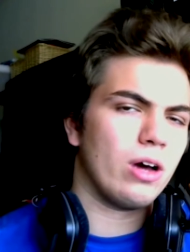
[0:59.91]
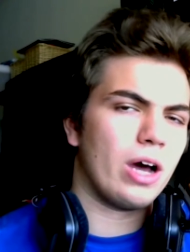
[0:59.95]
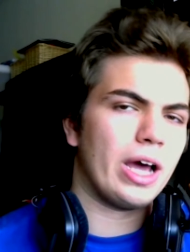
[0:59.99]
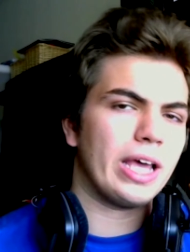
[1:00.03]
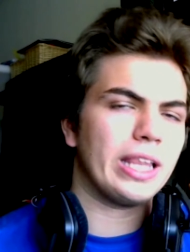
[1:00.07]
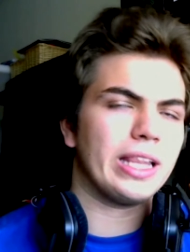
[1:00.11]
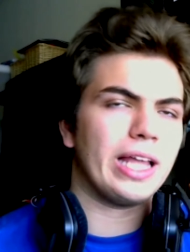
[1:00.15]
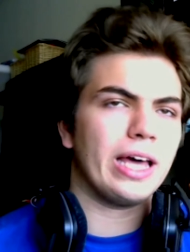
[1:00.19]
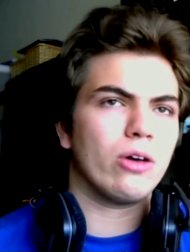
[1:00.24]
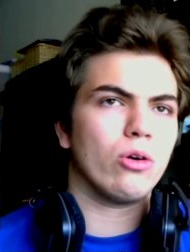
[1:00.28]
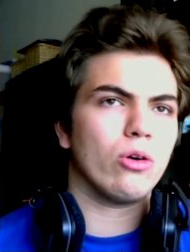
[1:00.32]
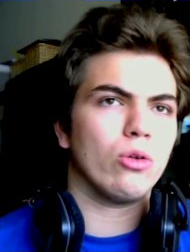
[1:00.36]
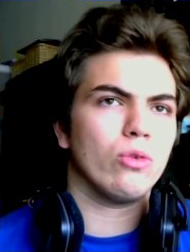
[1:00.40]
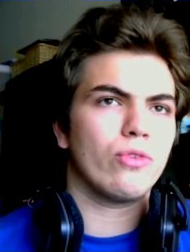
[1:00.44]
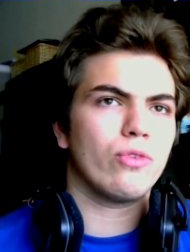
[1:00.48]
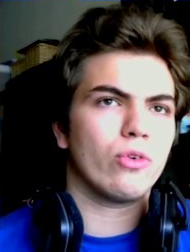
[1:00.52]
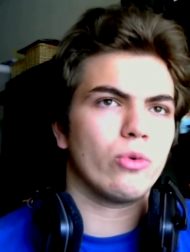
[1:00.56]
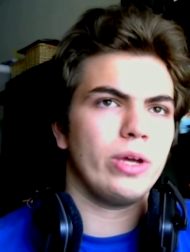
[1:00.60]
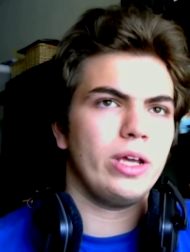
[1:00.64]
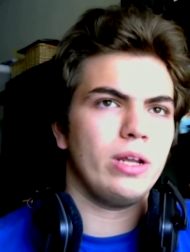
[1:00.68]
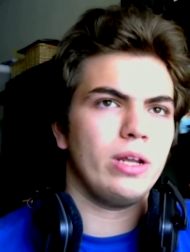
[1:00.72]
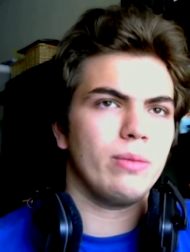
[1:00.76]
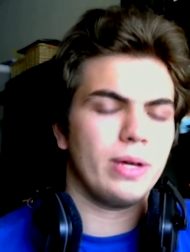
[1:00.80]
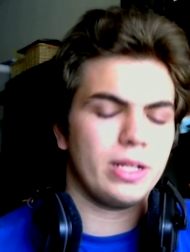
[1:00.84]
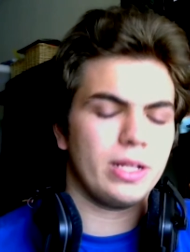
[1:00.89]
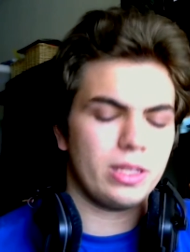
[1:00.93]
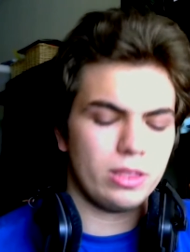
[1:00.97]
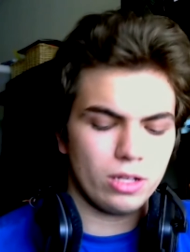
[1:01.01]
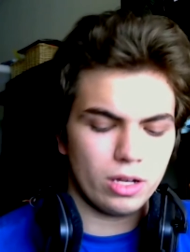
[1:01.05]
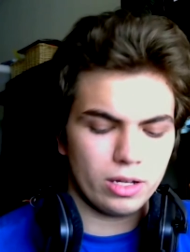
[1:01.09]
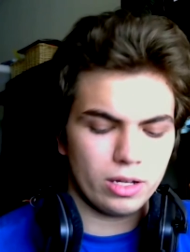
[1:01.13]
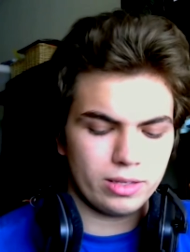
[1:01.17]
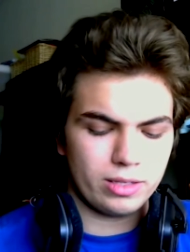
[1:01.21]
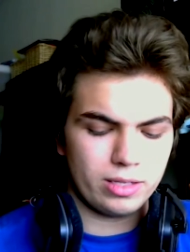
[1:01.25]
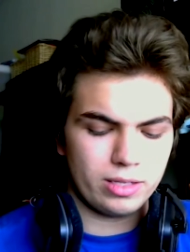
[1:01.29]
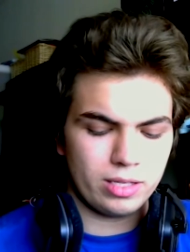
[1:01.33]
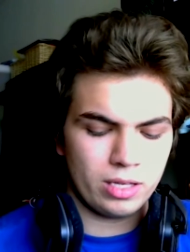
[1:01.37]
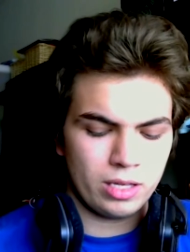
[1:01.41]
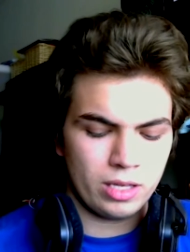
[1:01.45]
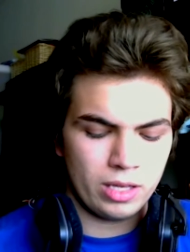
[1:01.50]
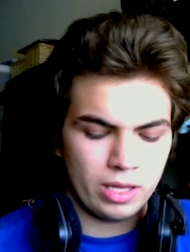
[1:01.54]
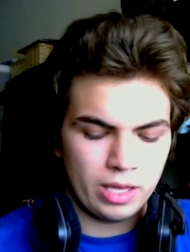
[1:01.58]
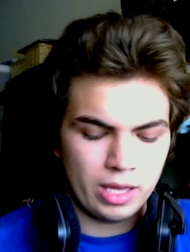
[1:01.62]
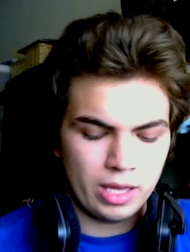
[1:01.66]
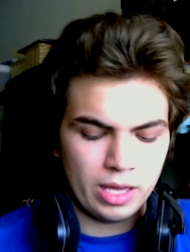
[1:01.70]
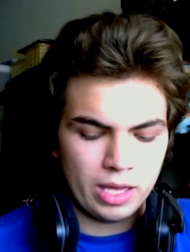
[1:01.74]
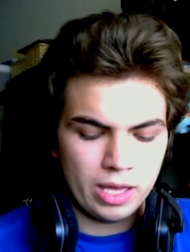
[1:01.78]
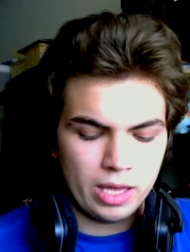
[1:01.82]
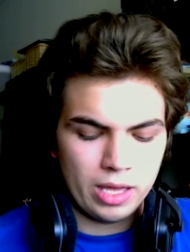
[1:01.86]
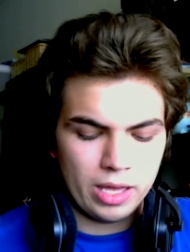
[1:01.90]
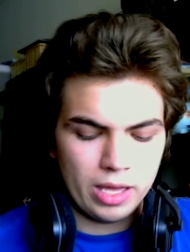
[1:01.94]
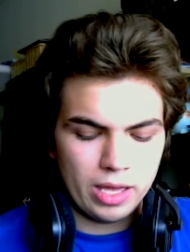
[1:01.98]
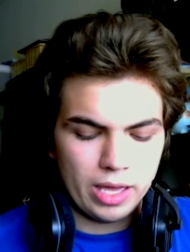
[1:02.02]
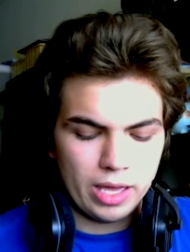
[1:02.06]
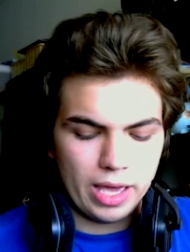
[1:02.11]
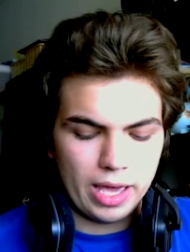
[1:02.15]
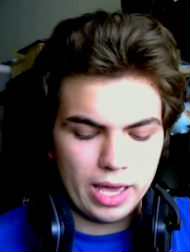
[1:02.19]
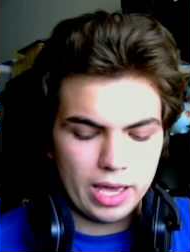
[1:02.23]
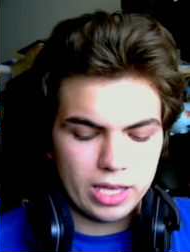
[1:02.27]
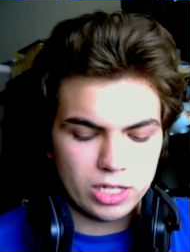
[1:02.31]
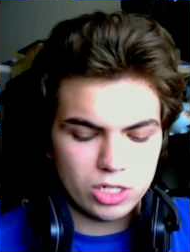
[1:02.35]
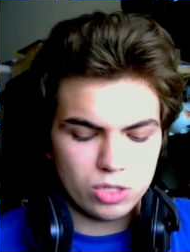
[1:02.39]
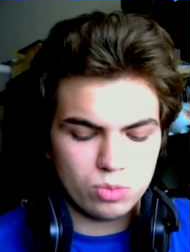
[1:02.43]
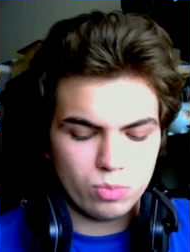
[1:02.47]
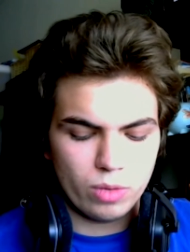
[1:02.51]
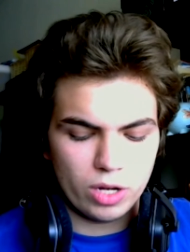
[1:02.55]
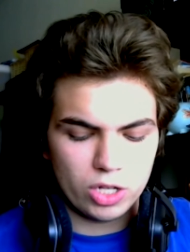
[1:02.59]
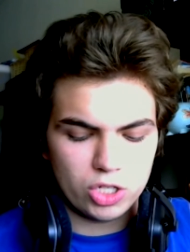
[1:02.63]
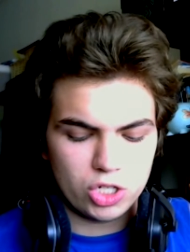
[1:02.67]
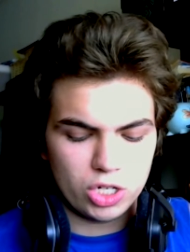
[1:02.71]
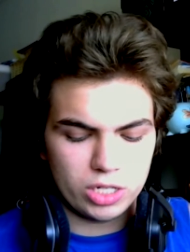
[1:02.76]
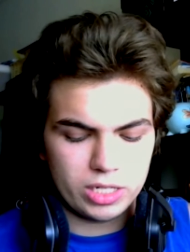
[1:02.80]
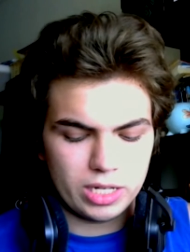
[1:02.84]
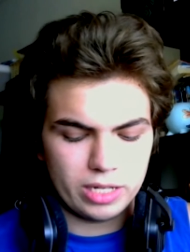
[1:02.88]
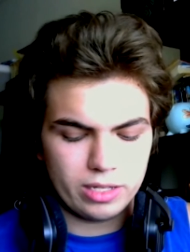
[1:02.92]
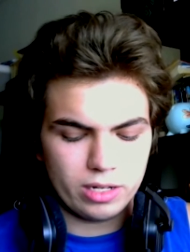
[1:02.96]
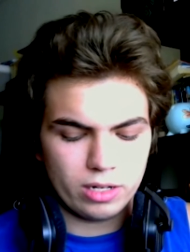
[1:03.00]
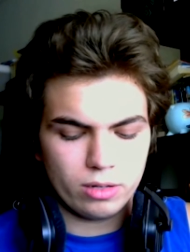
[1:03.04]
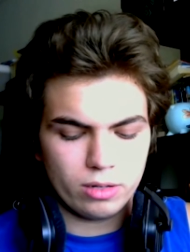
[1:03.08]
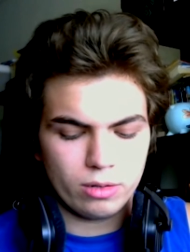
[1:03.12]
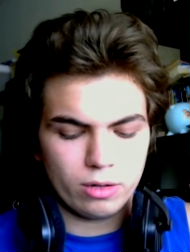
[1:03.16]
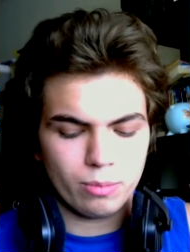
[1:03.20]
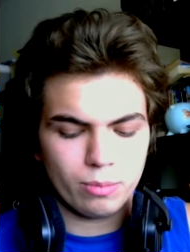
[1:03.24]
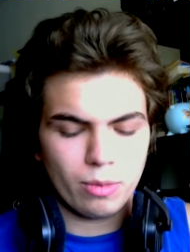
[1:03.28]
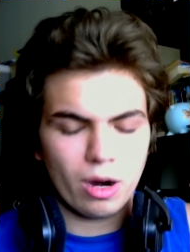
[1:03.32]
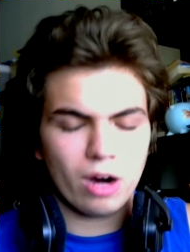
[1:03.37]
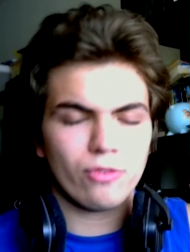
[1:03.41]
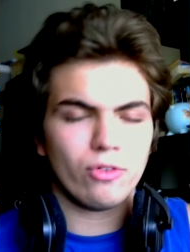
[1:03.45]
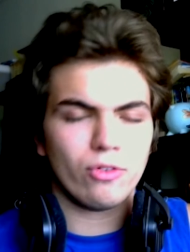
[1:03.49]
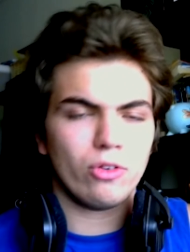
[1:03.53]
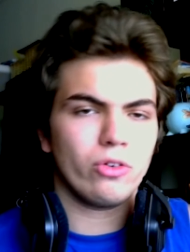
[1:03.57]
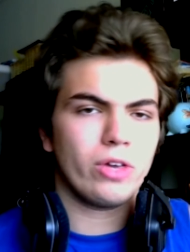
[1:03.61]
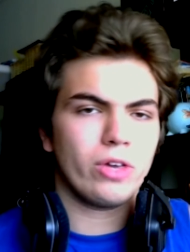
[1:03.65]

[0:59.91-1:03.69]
I like Wolverine, but not as much as other Marvel